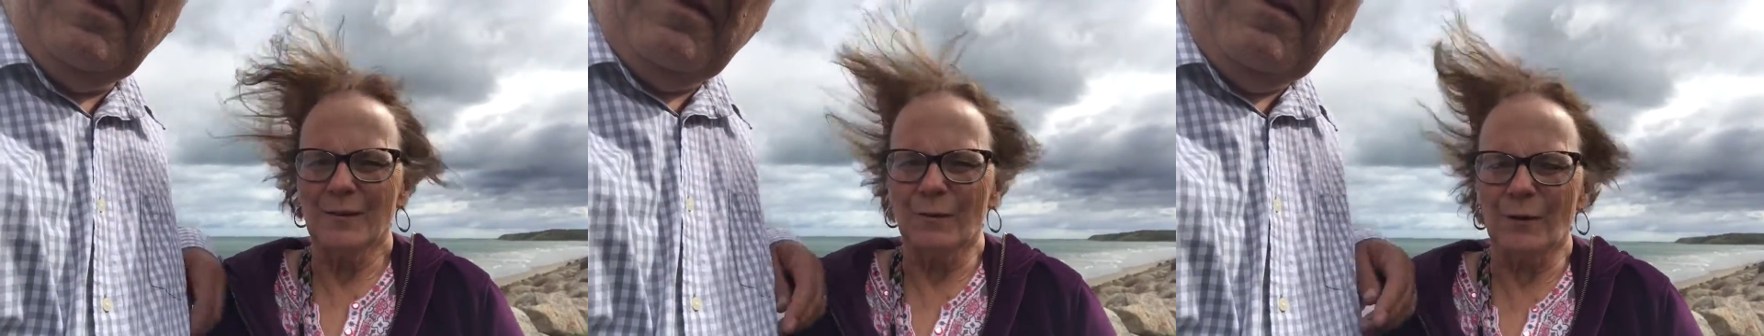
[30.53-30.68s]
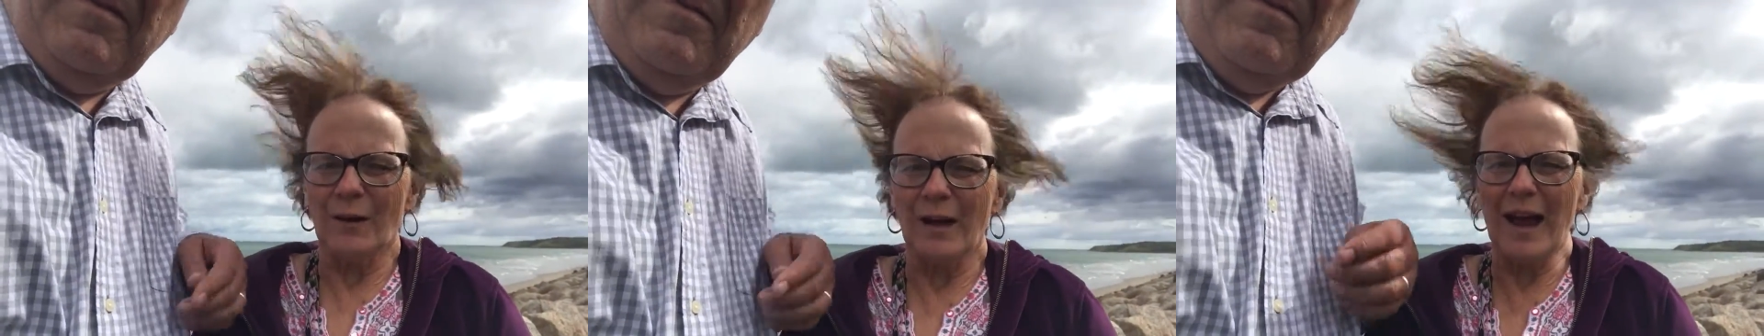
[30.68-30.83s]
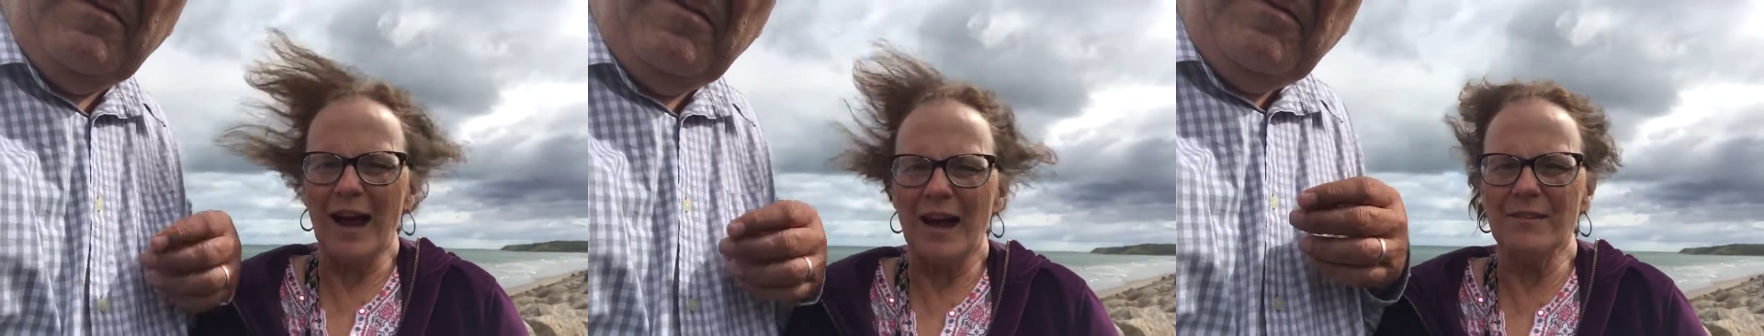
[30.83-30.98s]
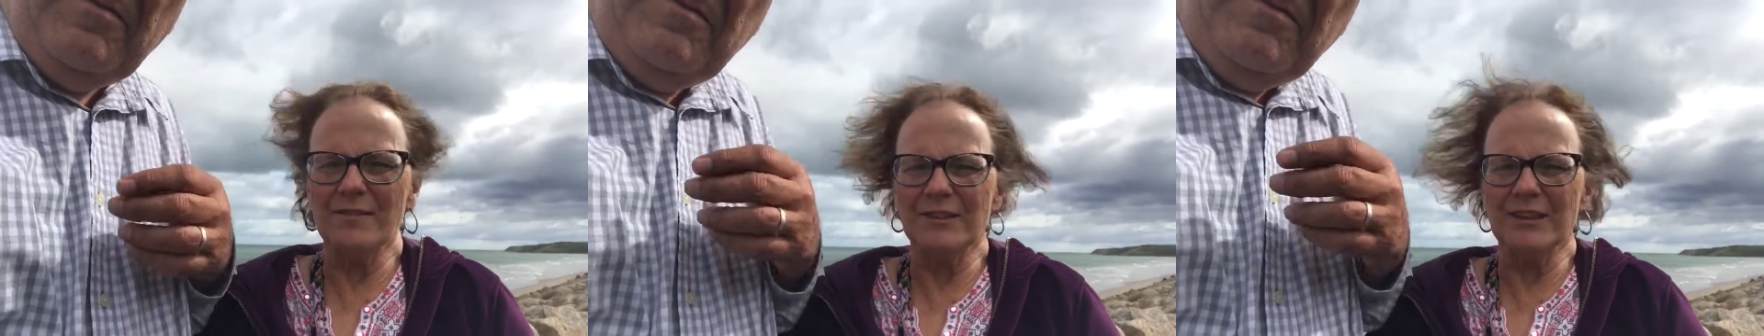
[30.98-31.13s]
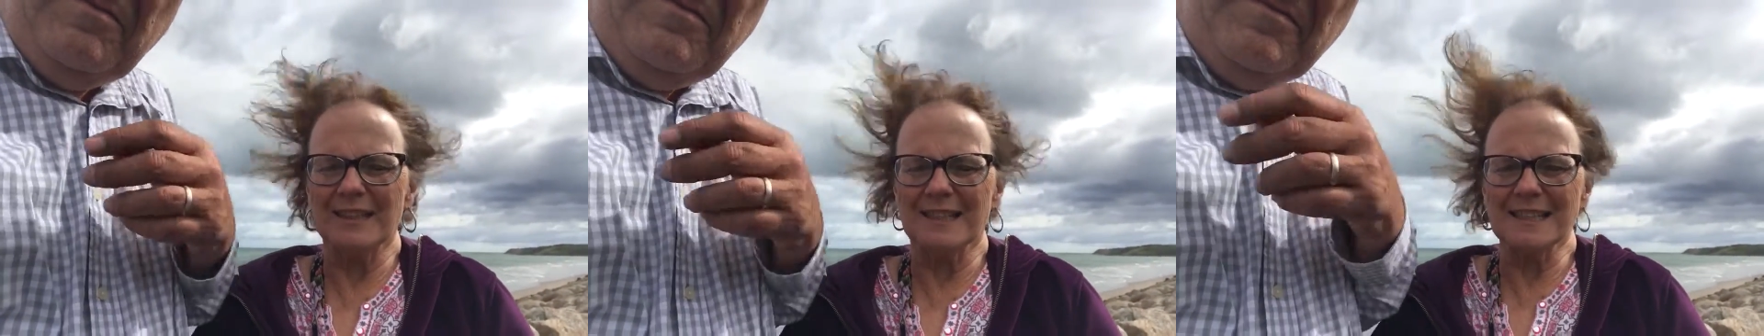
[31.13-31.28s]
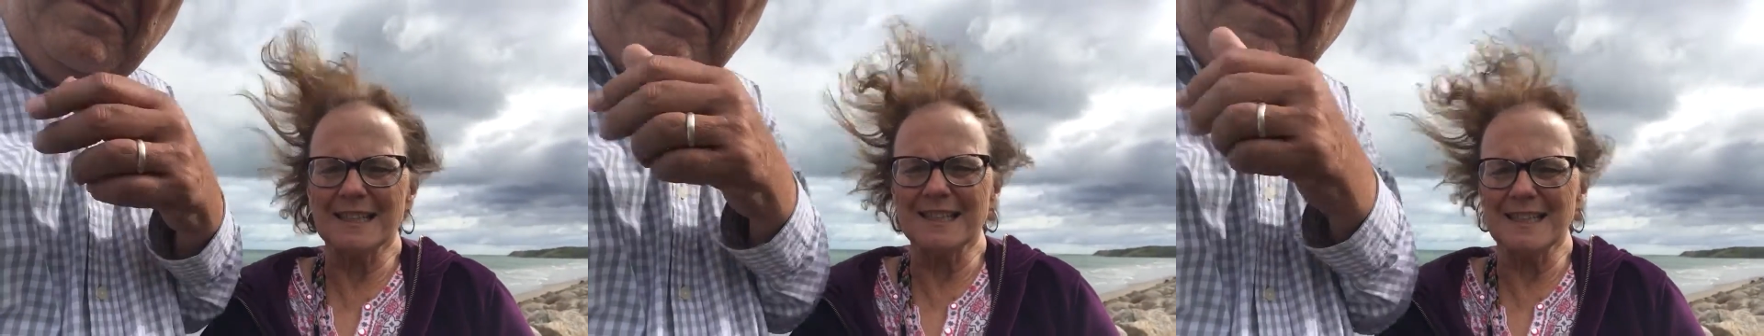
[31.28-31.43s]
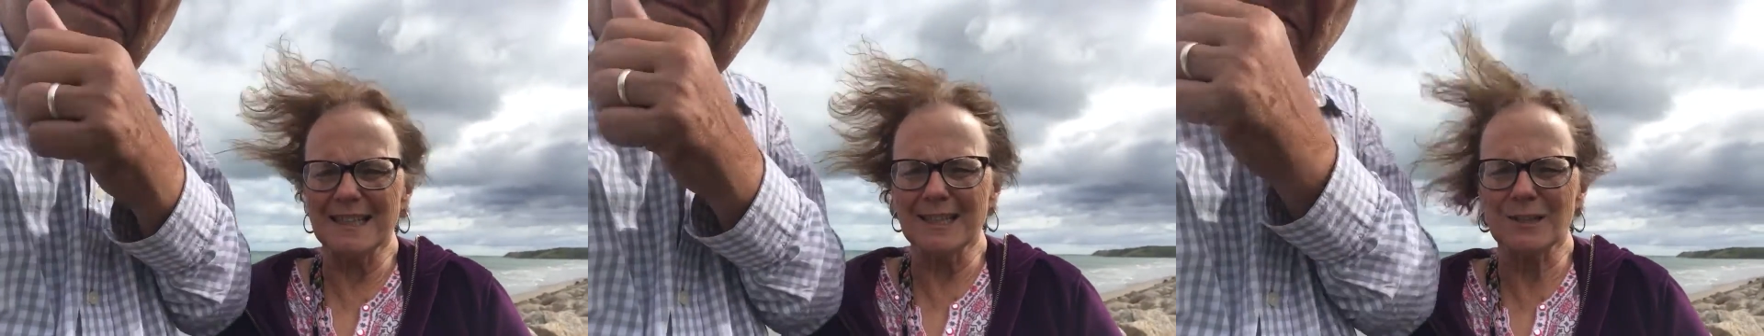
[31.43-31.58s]
We're having
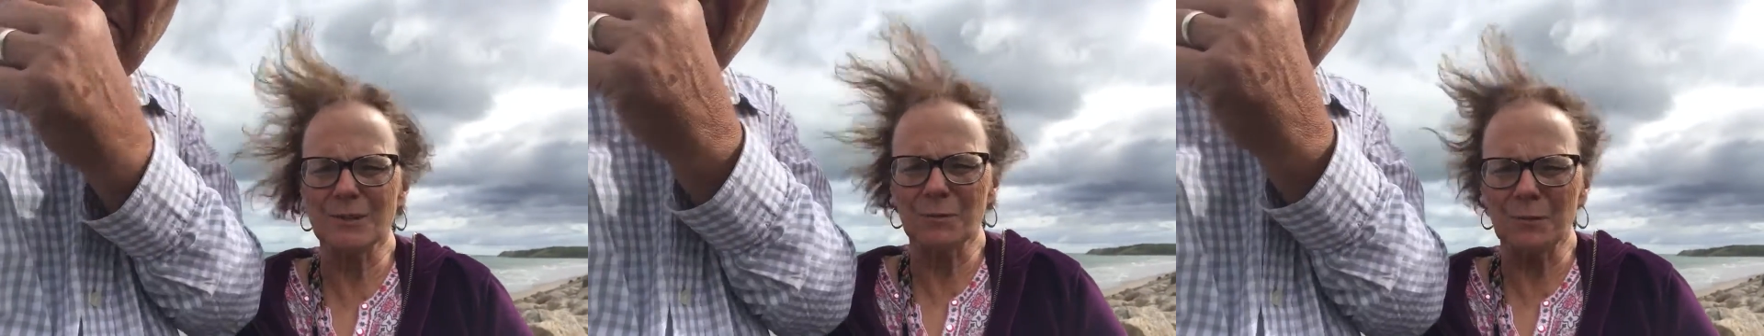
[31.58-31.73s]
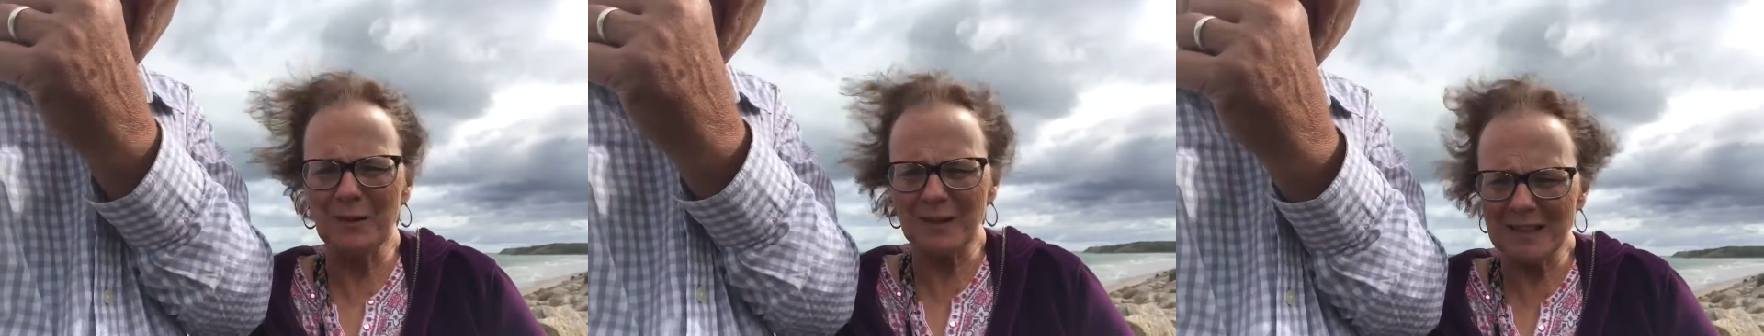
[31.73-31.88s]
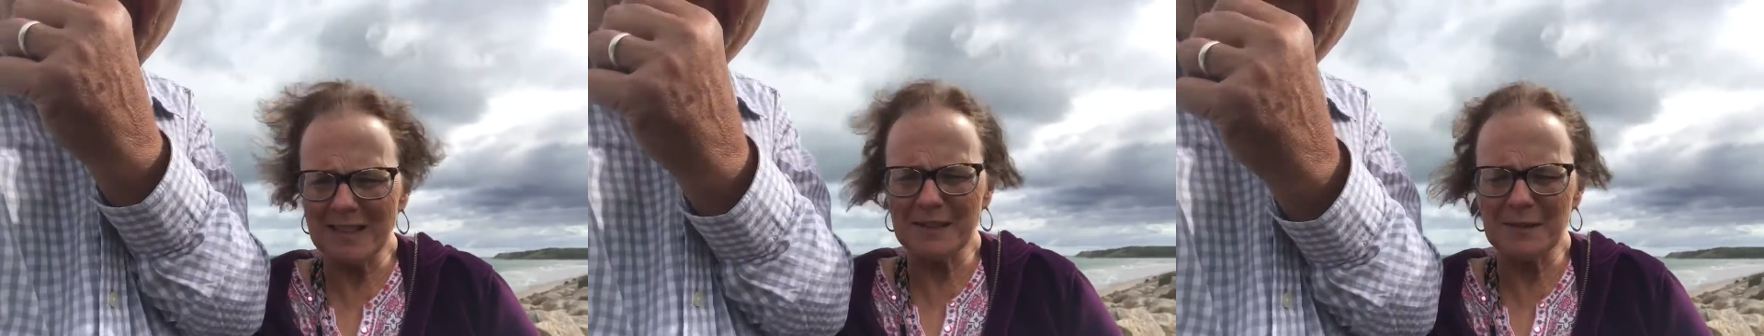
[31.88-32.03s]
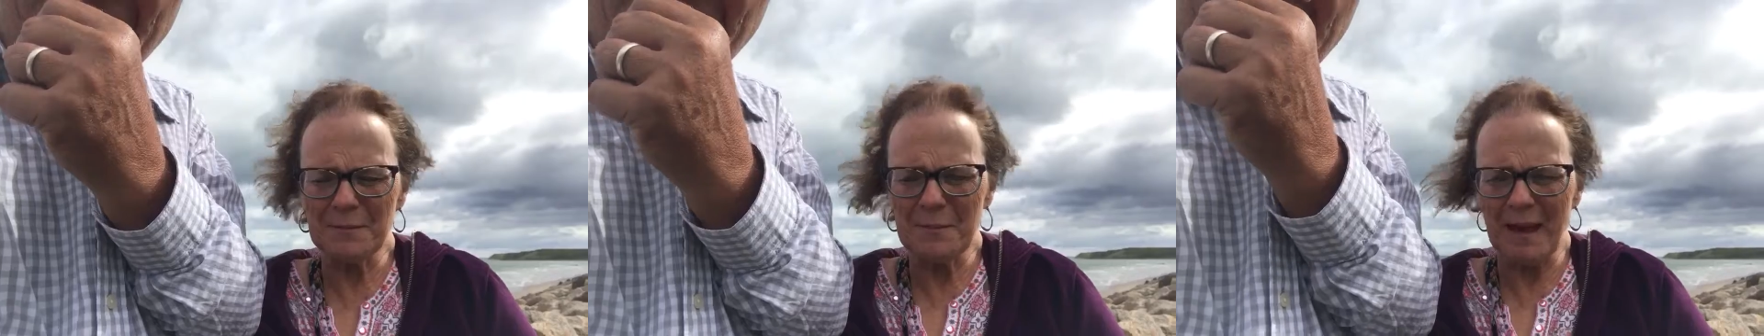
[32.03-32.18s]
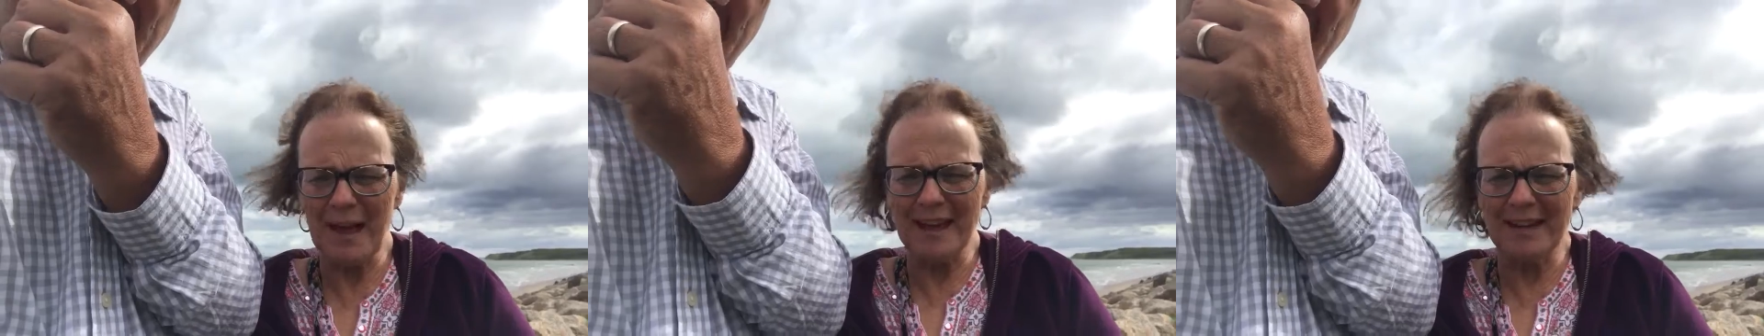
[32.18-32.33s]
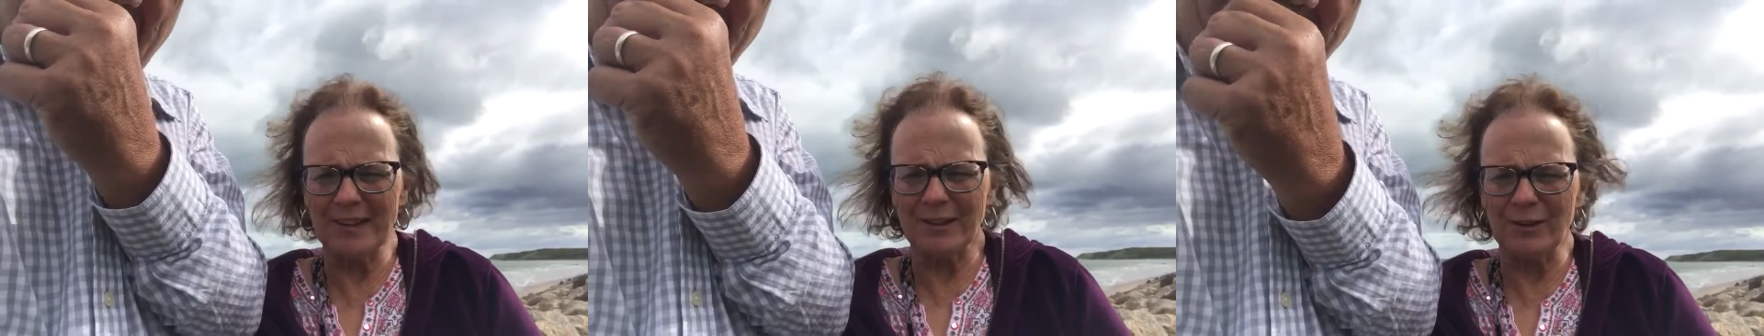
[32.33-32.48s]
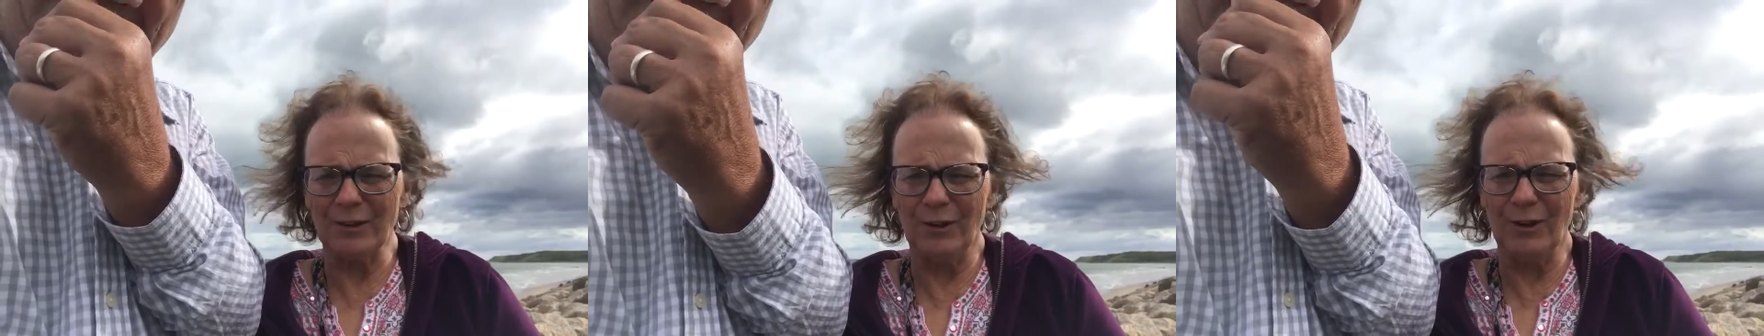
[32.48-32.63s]
a six-week
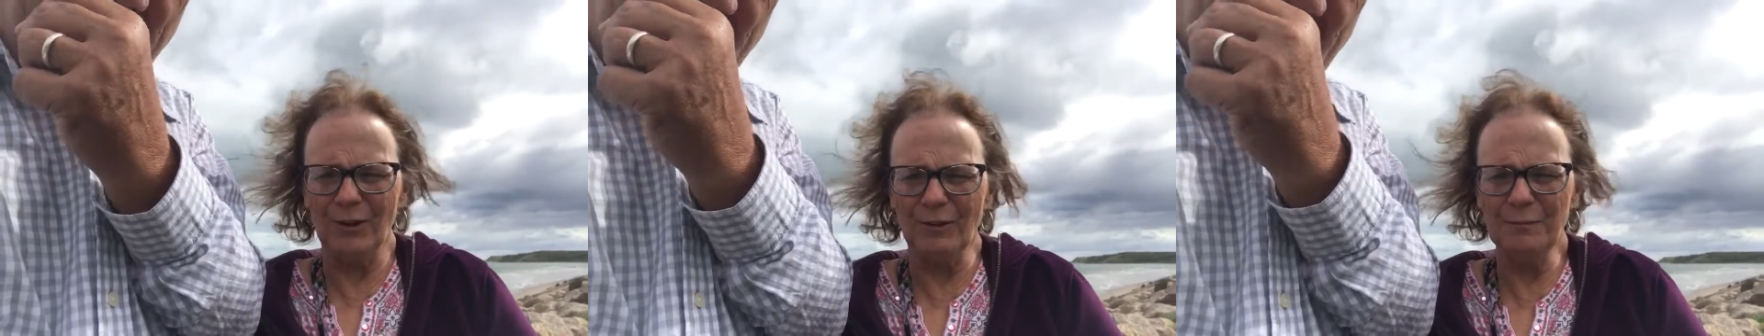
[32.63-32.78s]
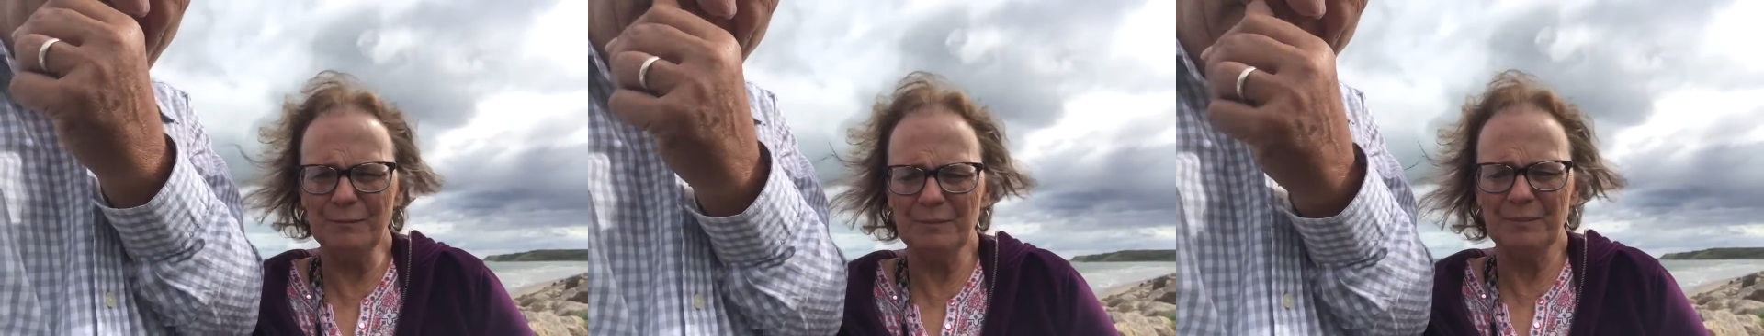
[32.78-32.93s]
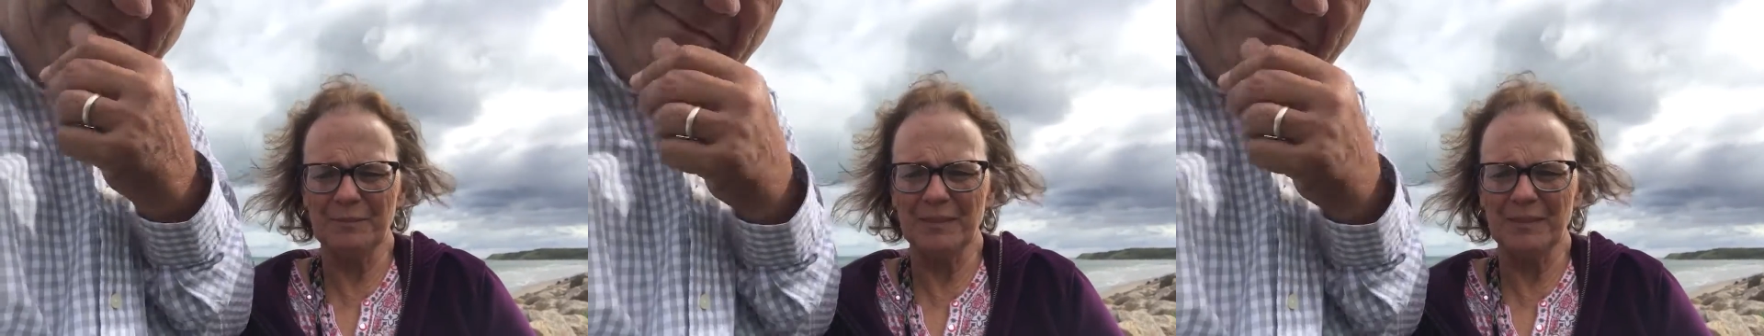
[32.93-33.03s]
sabbatical,